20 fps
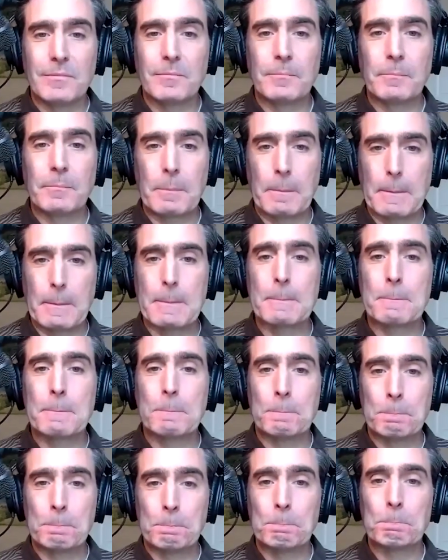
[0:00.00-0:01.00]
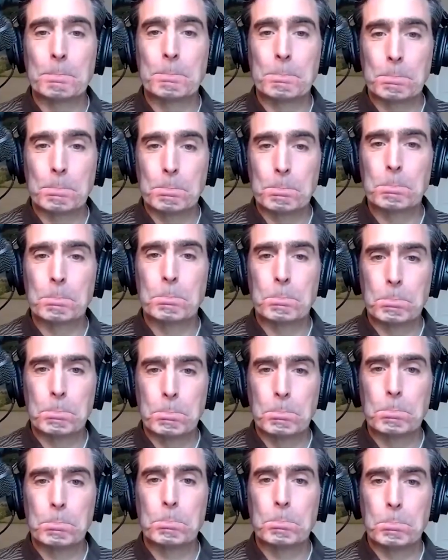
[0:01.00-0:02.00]
I'll stress what Chris
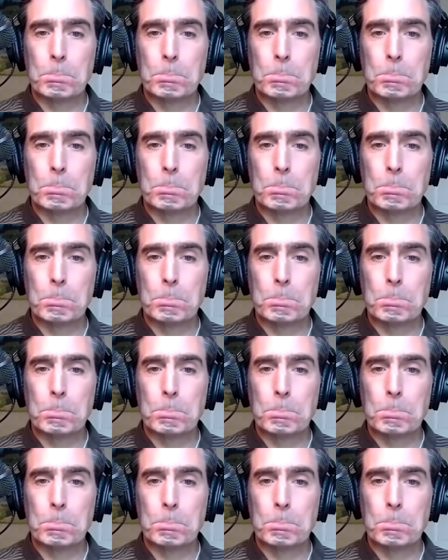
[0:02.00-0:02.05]
just said.